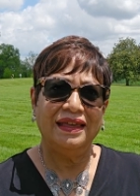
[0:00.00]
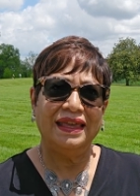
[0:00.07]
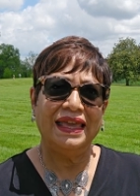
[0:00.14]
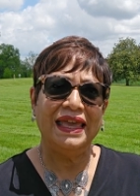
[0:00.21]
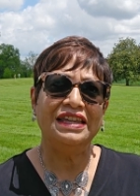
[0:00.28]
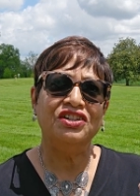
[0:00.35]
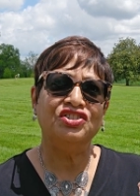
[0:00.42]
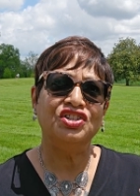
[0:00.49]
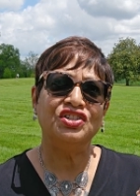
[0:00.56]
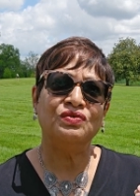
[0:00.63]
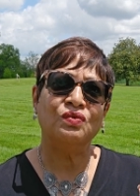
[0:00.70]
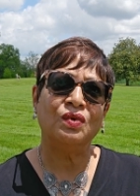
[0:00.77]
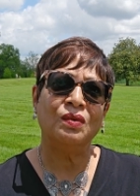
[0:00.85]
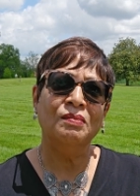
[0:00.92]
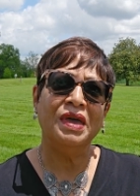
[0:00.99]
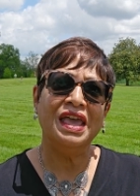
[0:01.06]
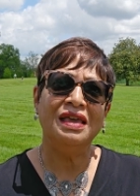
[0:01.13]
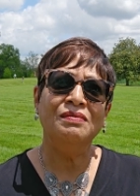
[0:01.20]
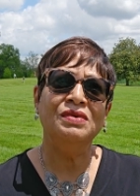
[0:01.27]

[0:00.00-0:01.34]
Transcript: And it just made